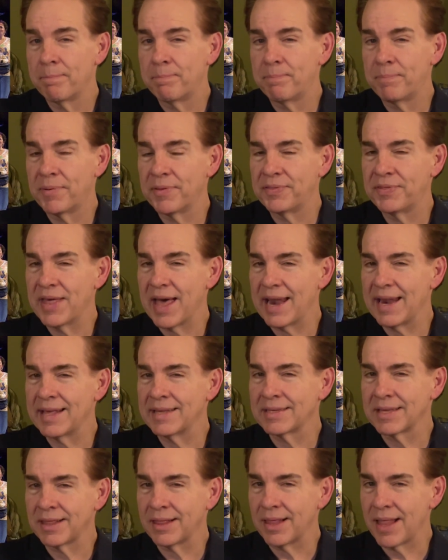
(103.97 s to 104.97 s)
but that
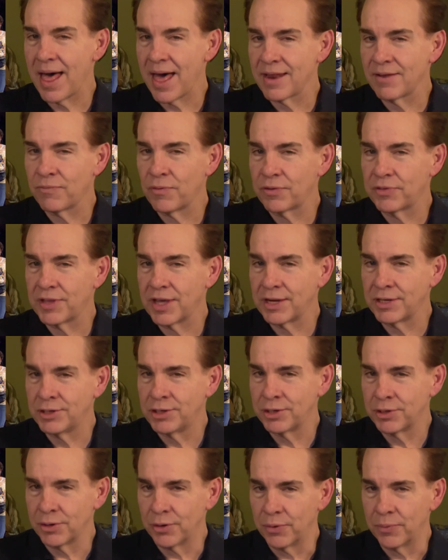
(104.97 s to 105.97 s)
is a lot of what they
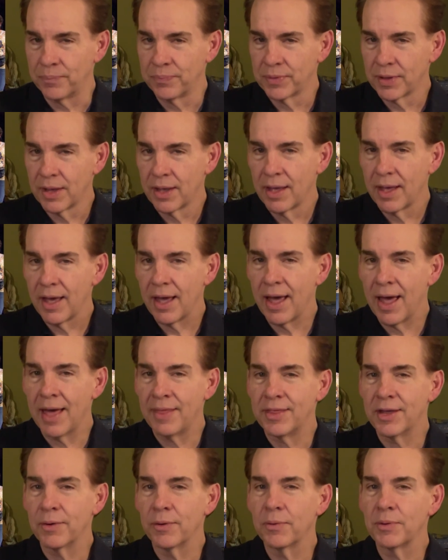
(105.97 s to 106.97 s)
do.
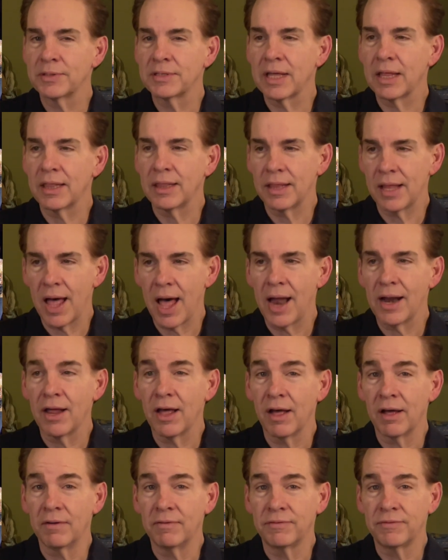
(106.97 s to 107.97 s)
And there was a lot
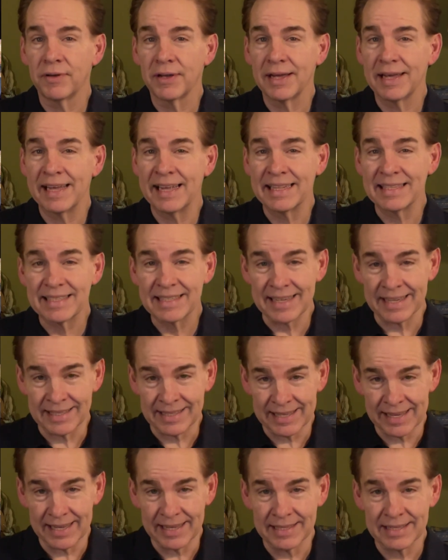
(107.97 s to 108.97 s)
of
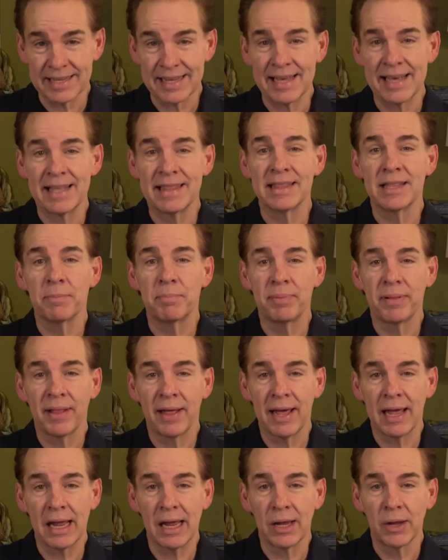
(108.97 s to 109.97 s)
instances in the
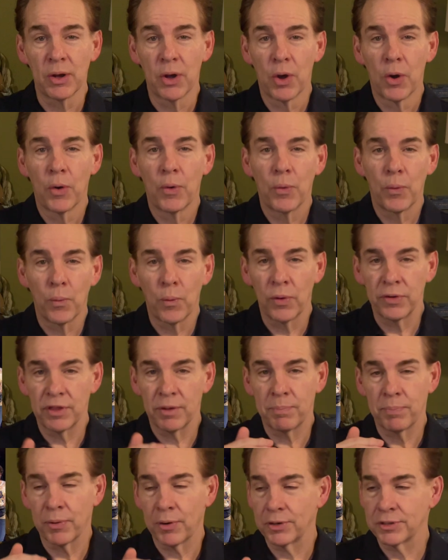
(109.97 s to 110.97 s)
play where the
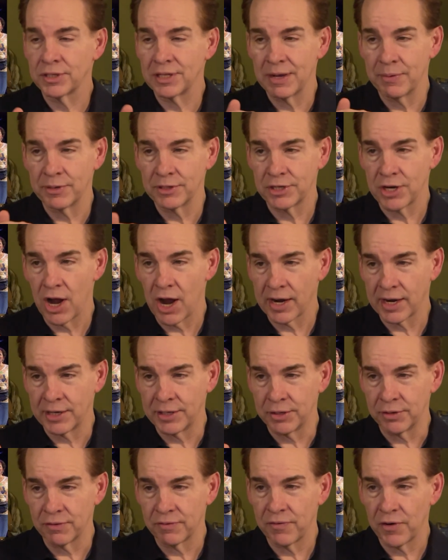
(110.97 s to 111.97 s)
person they were talking
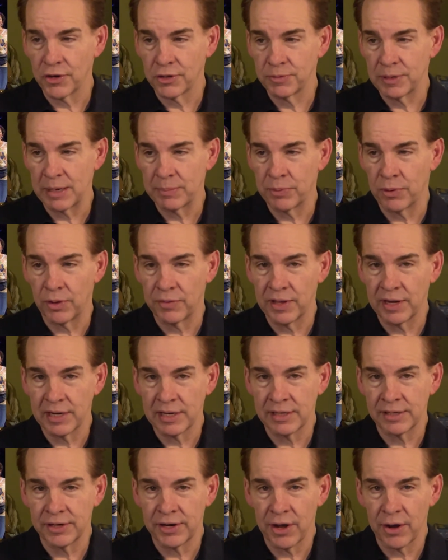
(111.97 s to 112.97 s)
to, the French people, they
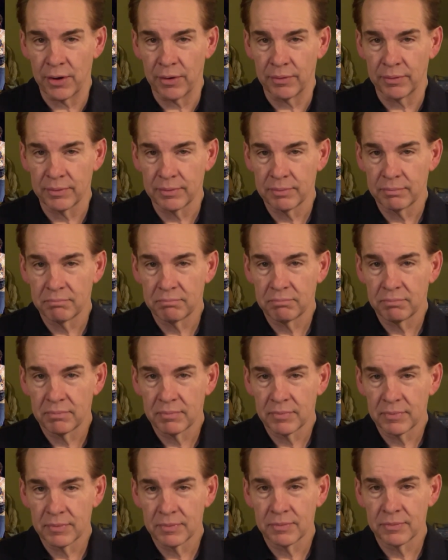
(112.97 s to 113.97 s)
didn't know.
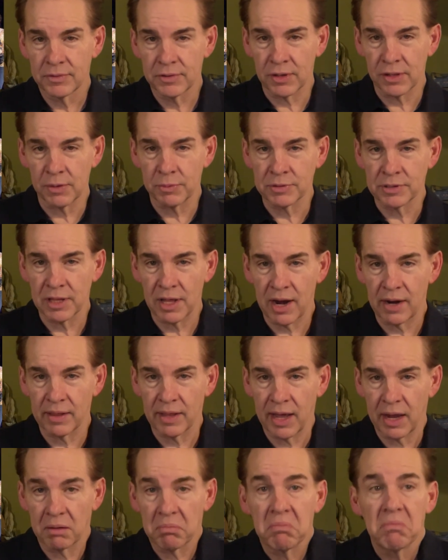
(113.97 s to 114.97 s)
So there was a lot of
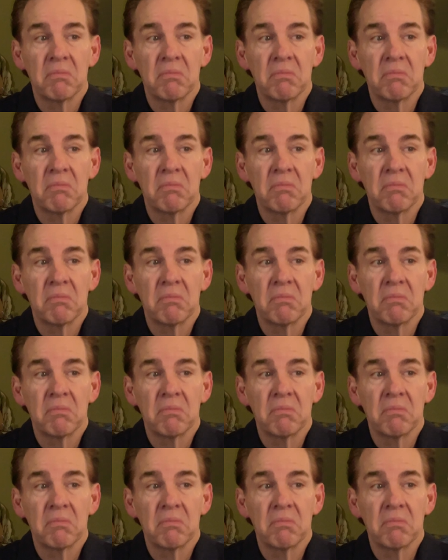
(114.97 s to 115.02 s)
like,